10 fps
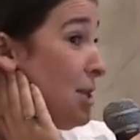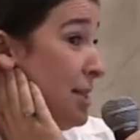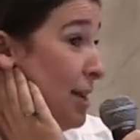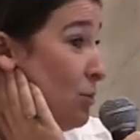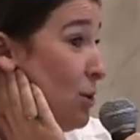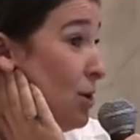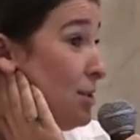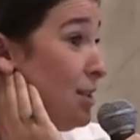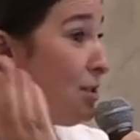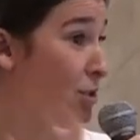sex
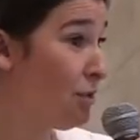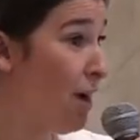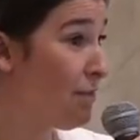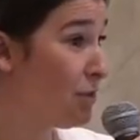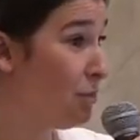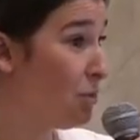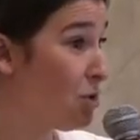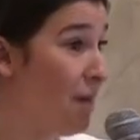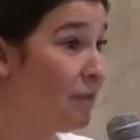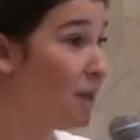workers and survivors of human
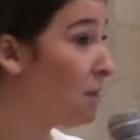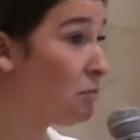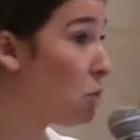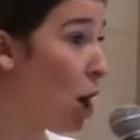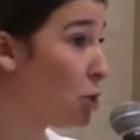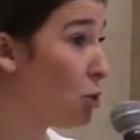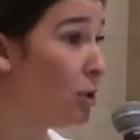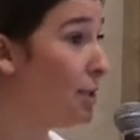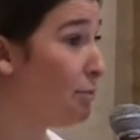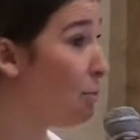trafficking are
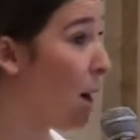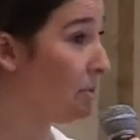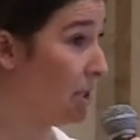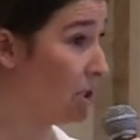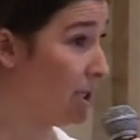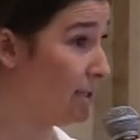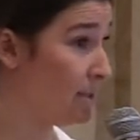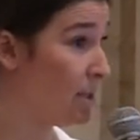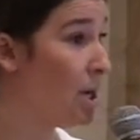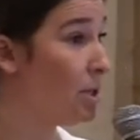totally different
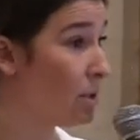populations.